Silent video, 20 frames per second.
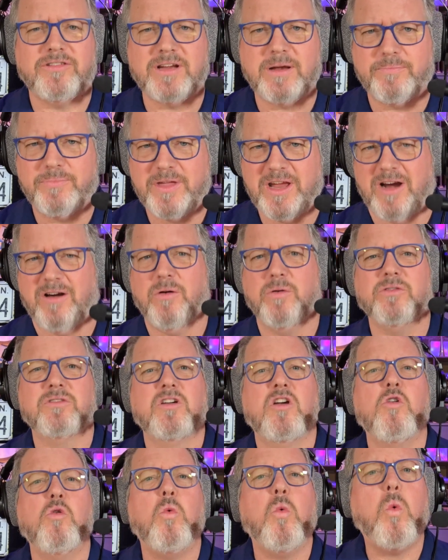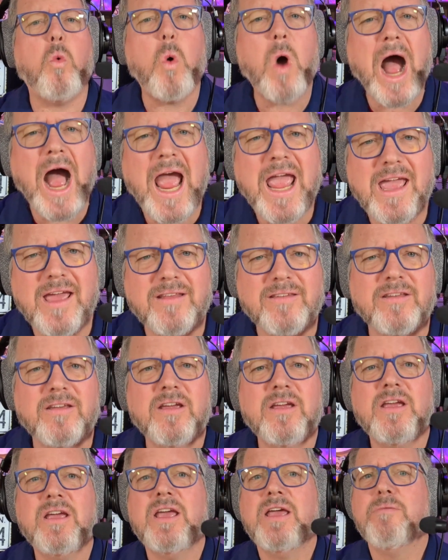up there. It was quiet,
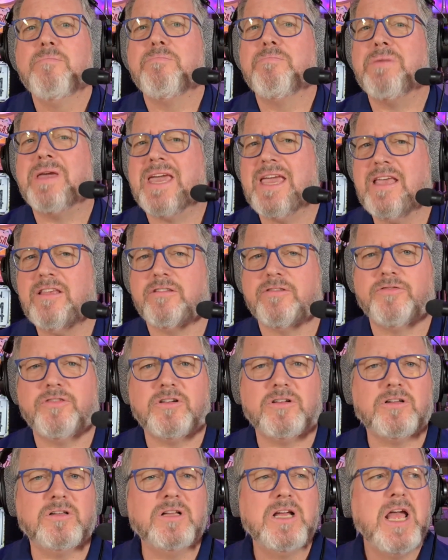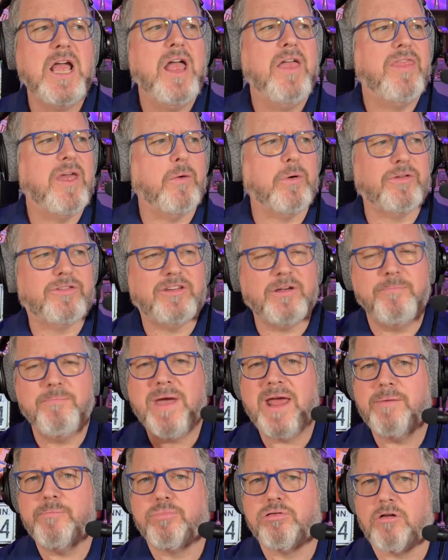peaceful. There were some
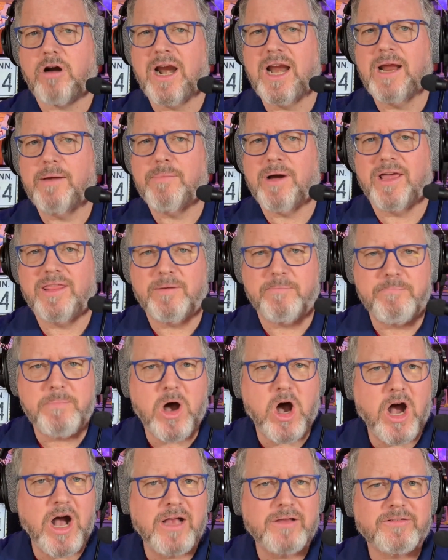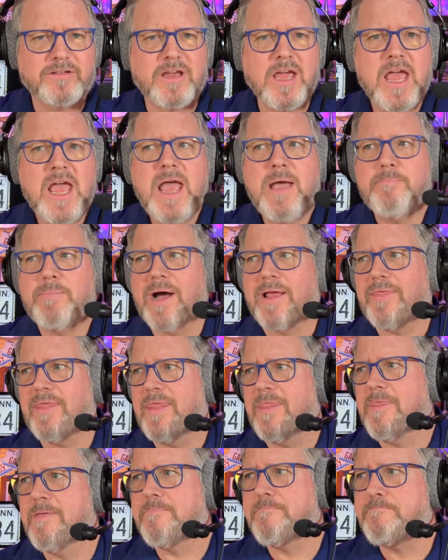men praying by the mosque. But
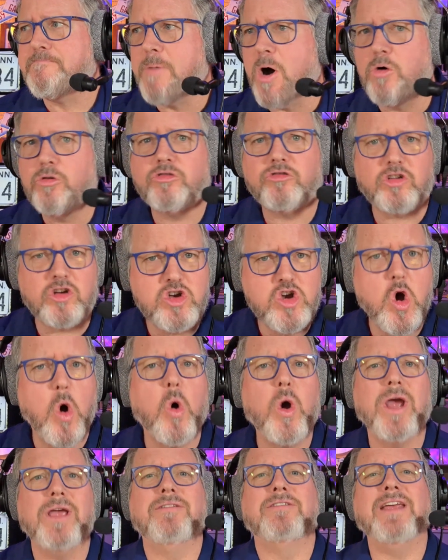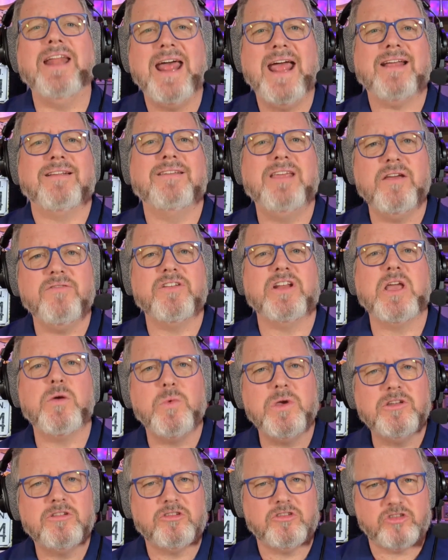the most noise and activity
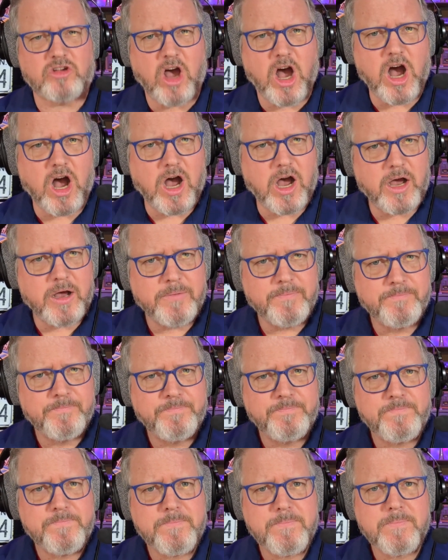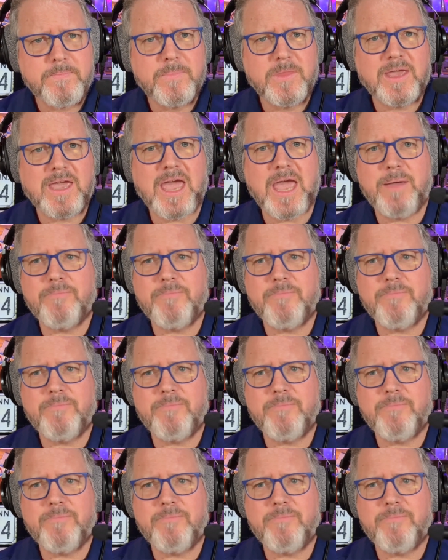we saw came